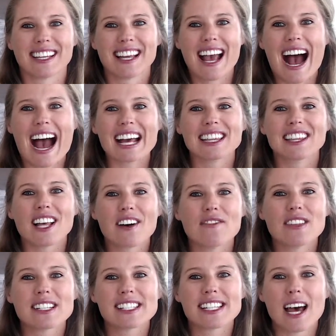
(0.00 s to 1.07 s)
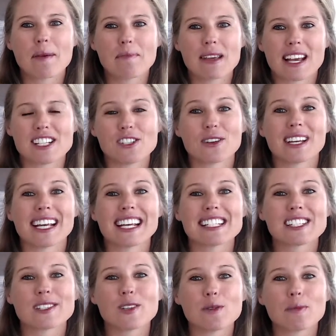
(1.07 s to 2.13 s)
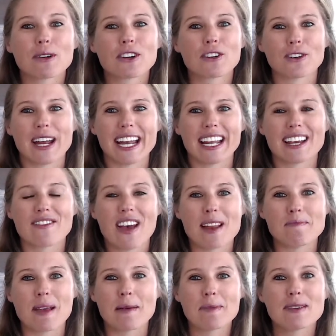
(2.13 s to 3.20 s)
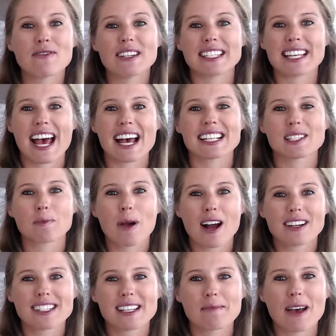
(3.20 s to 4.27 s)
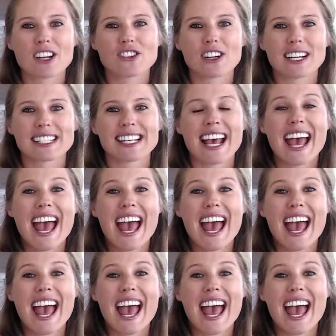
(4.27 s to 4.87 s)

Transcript: I love this step because you can get super creative and maybe even test proxy metrics